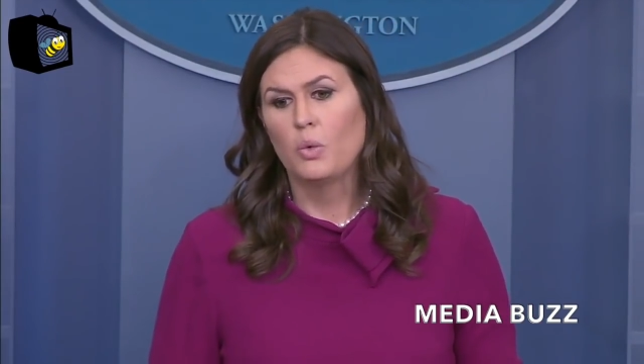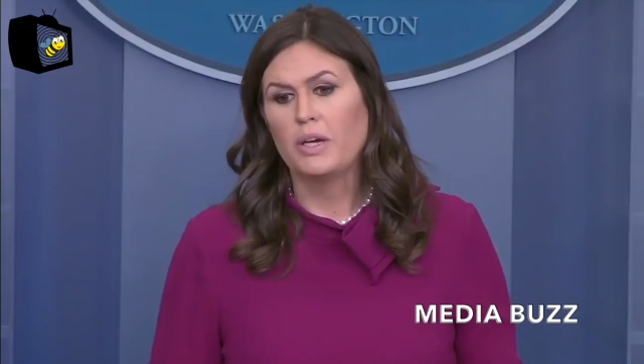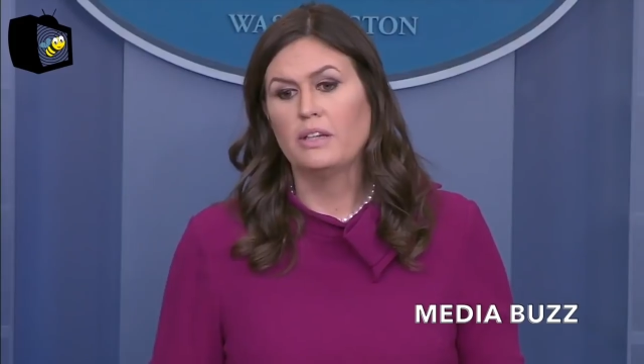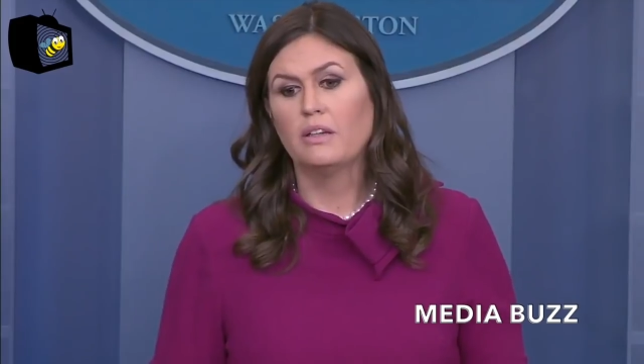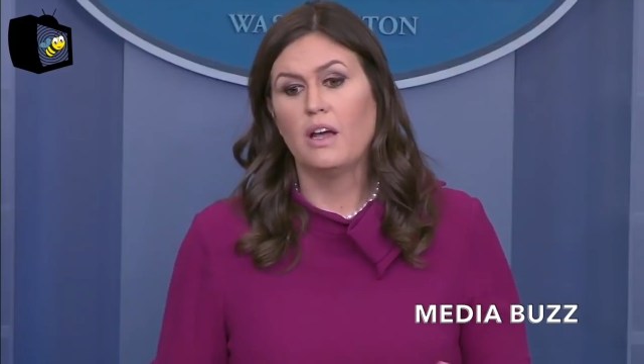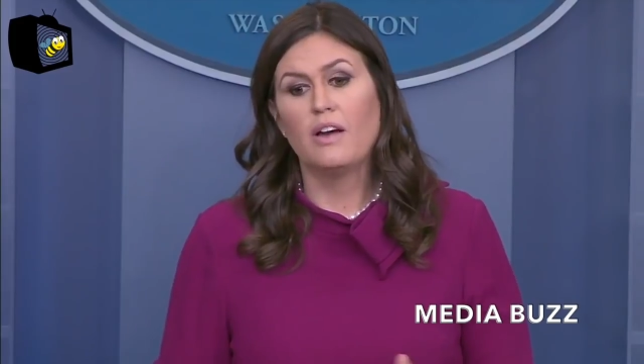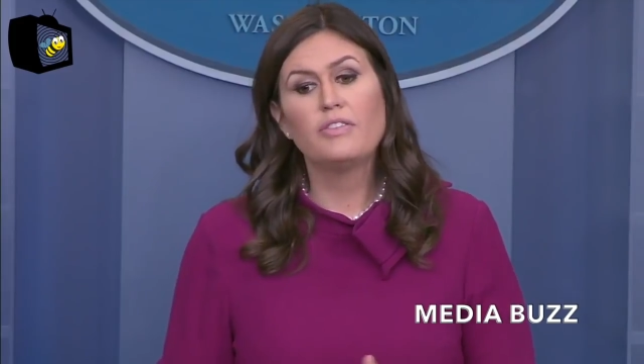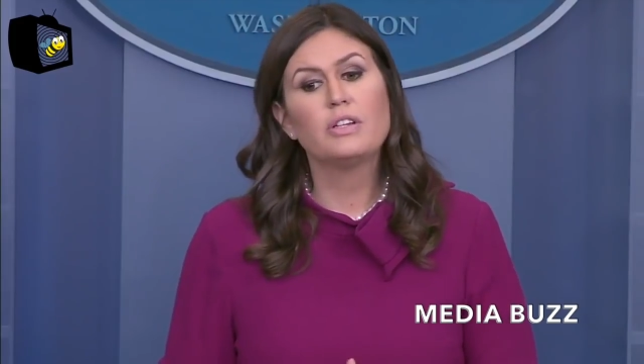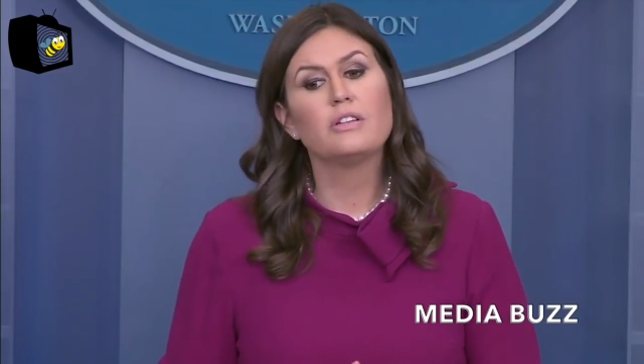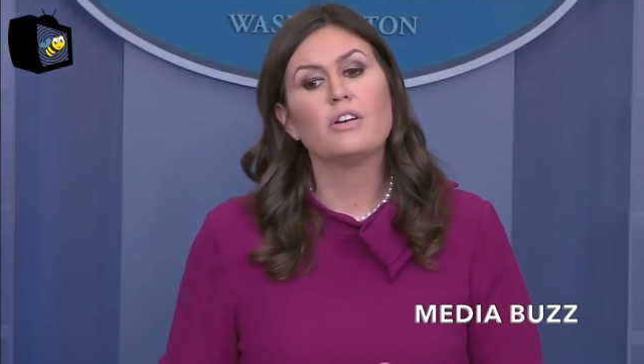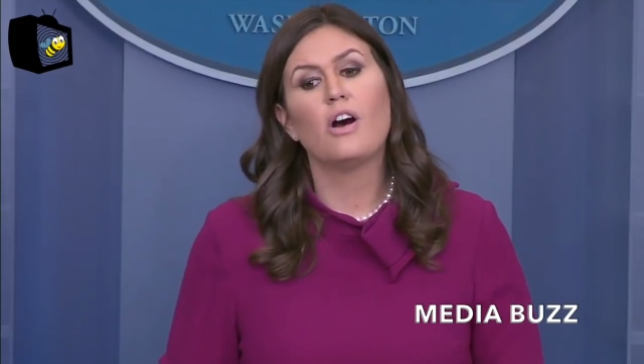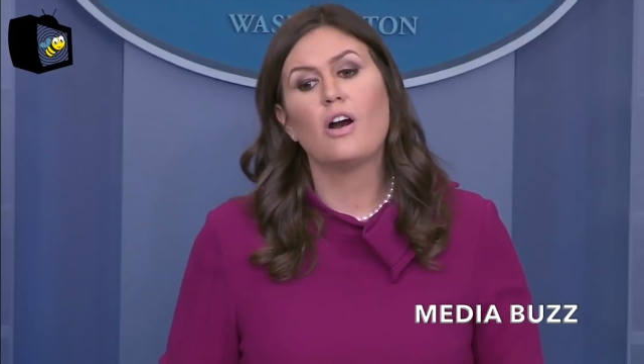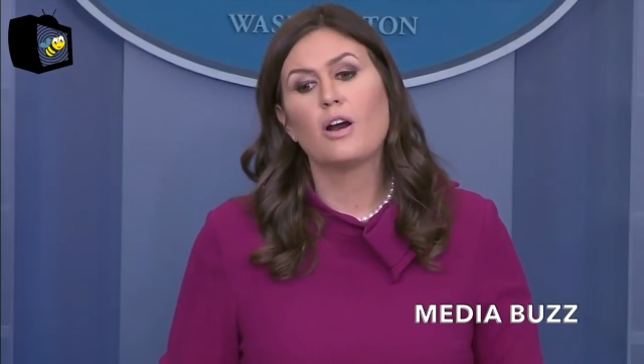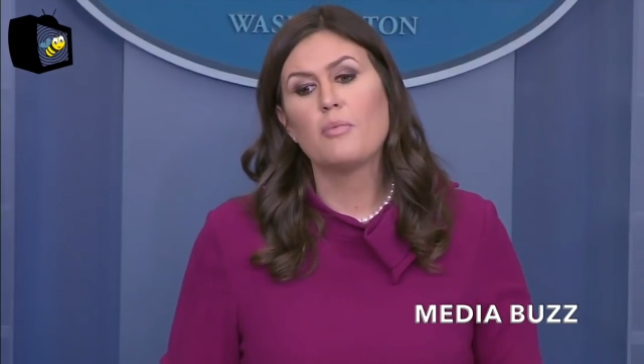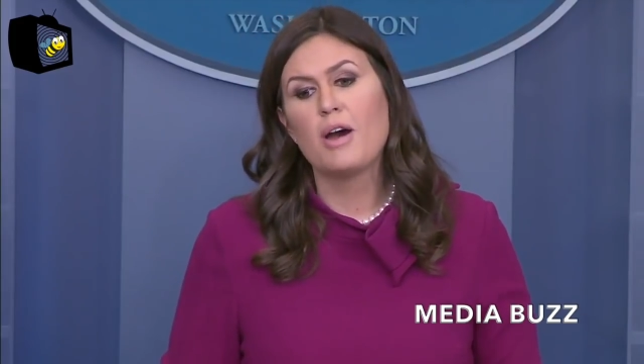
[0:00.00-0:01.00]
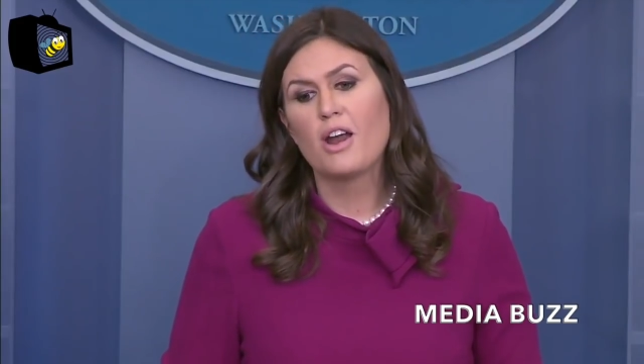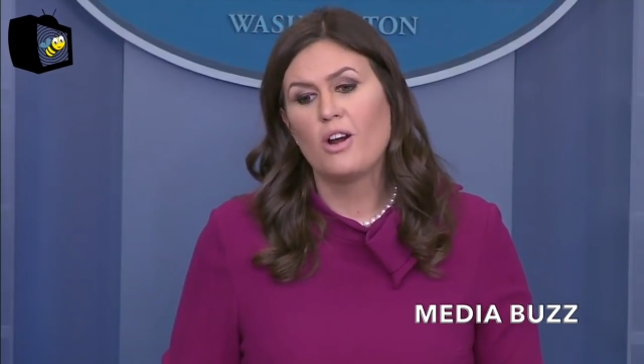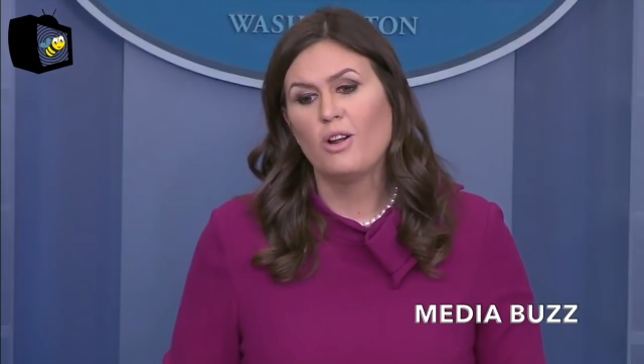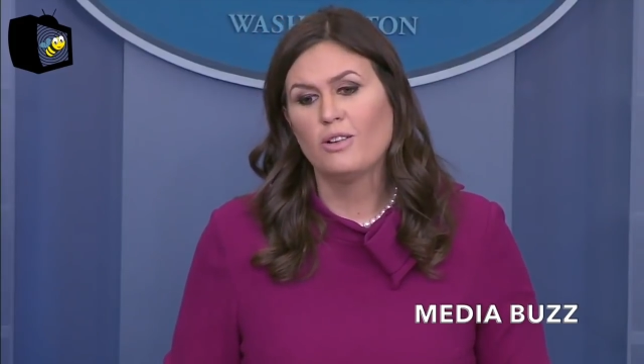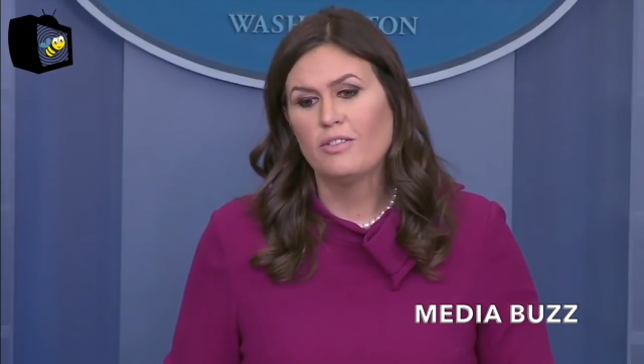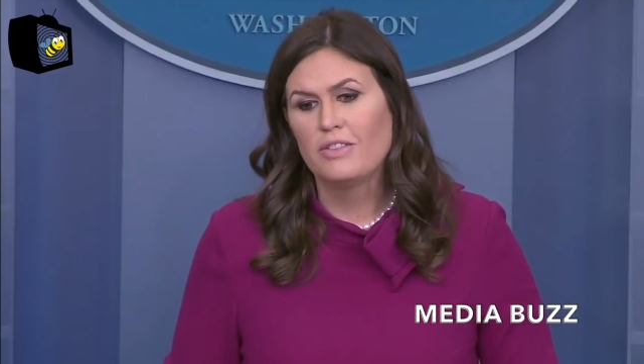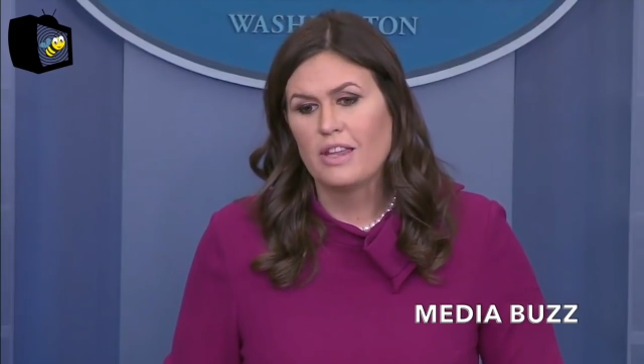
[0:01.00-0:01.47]
We'd love to talk about
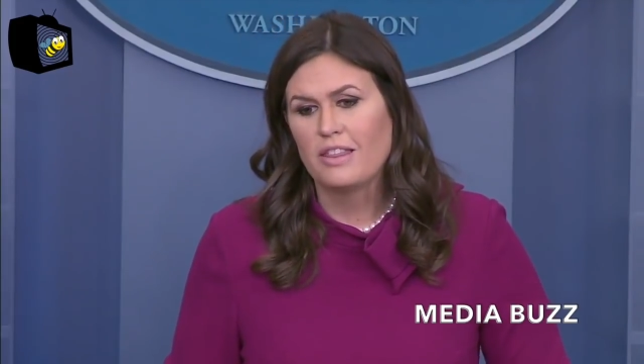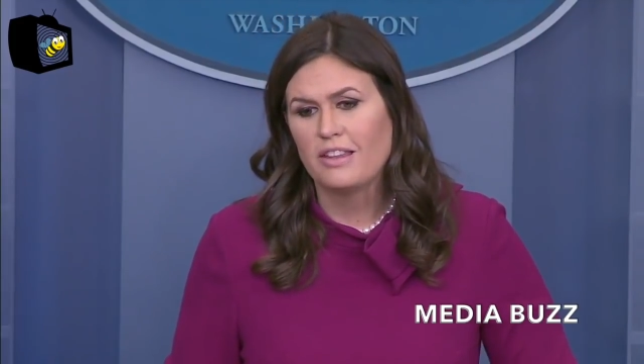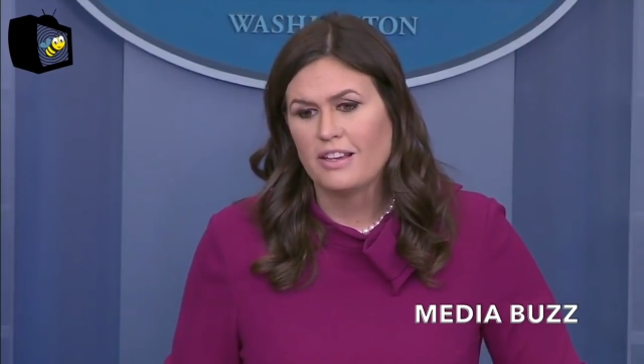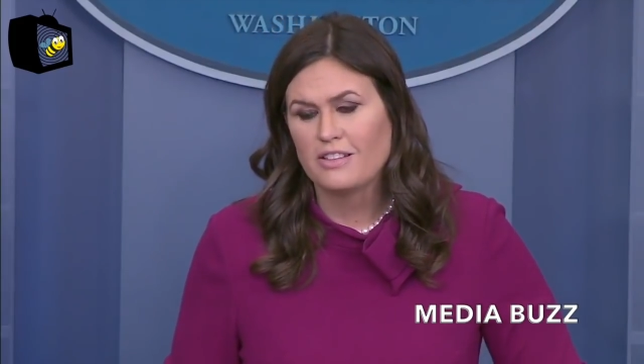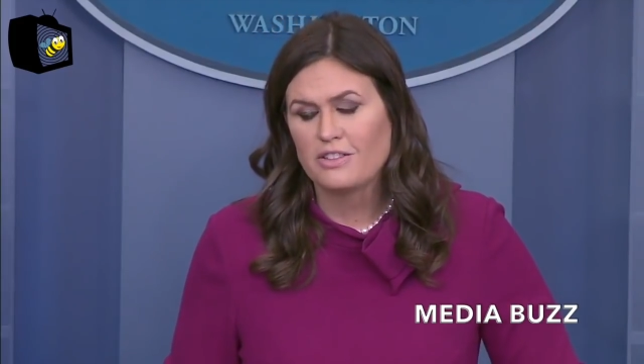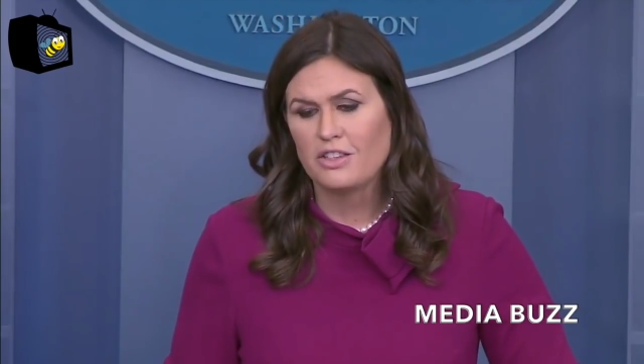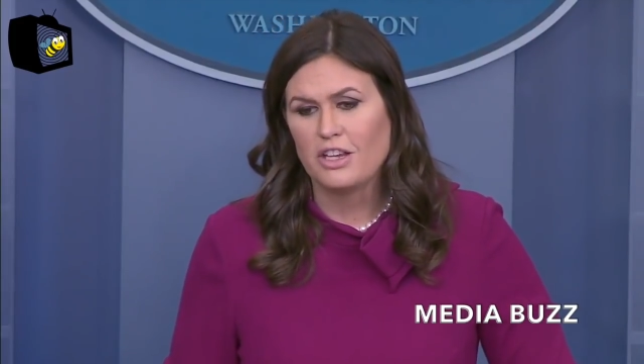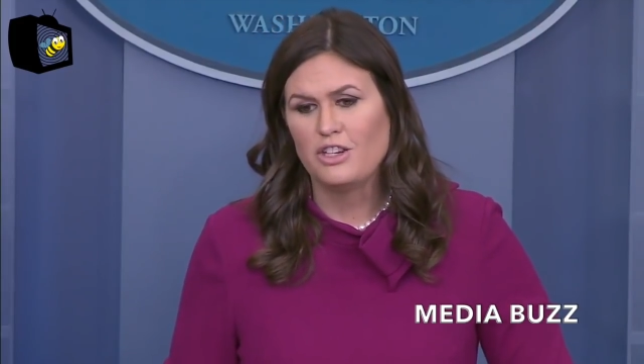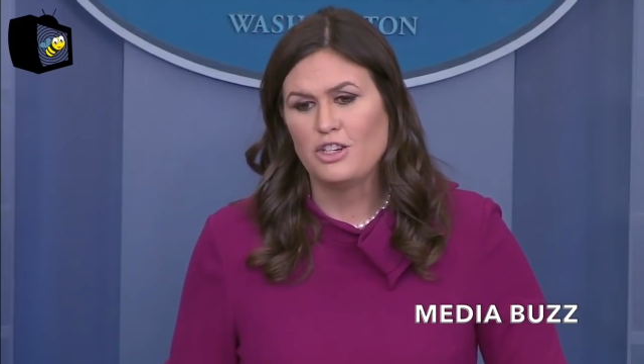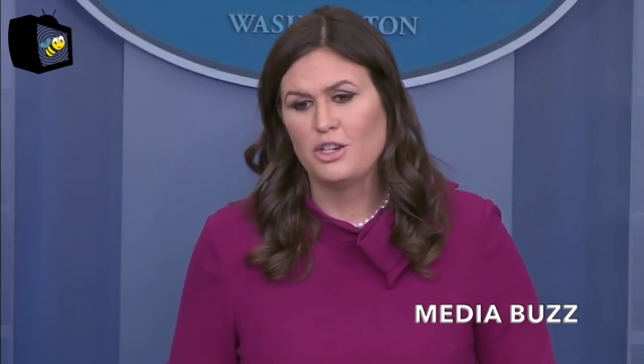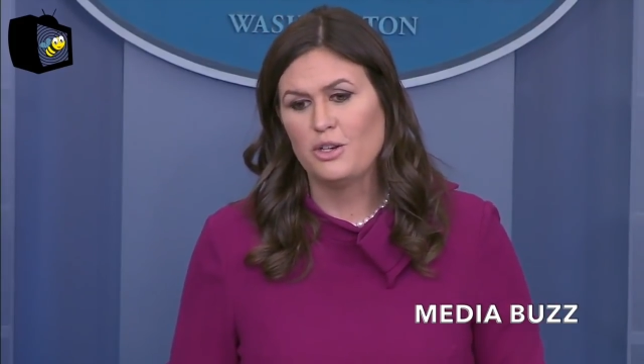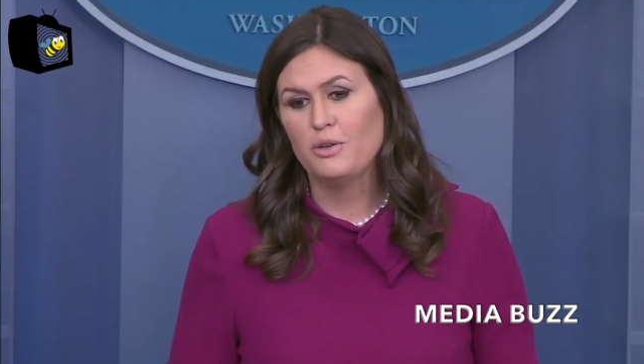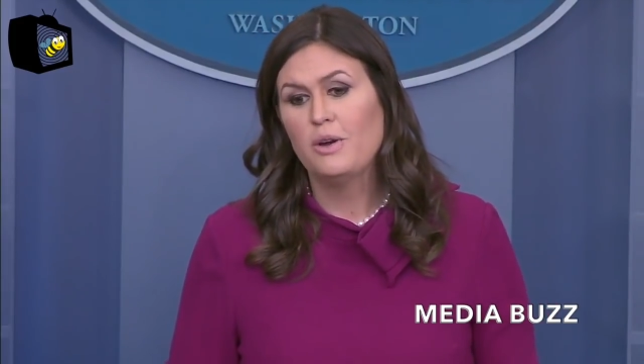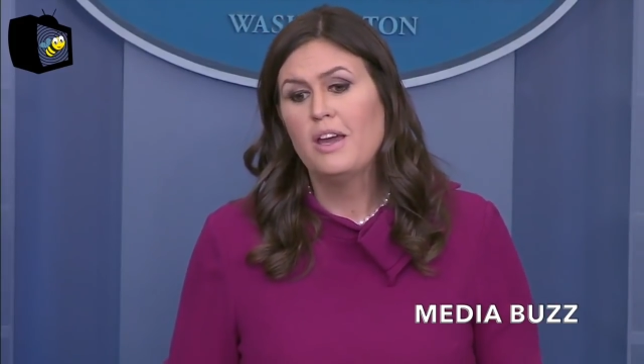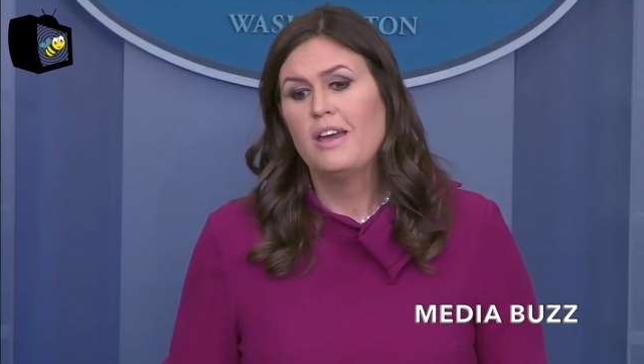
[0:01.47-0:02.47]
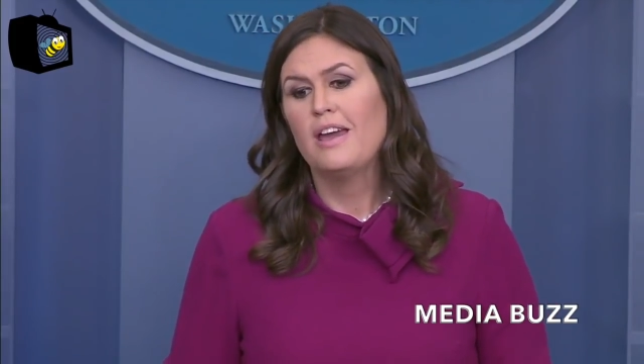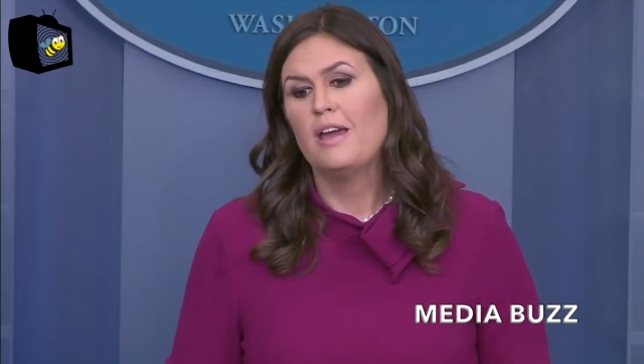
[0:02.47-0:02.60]
all of the things that do,